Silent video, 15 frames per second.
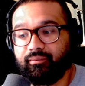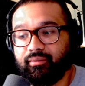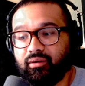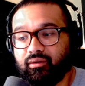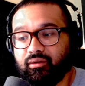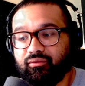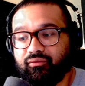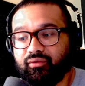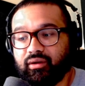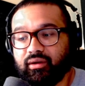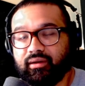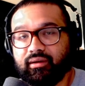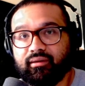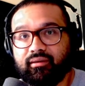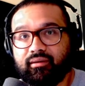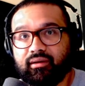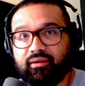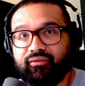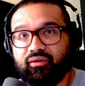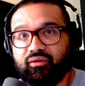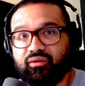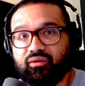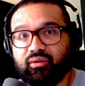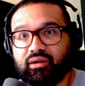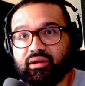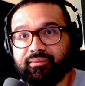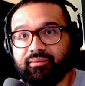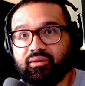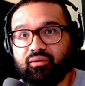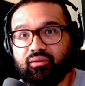bow if you do end
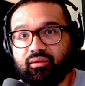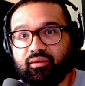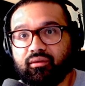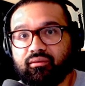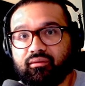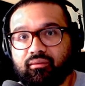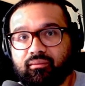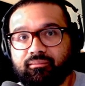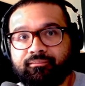up doing this,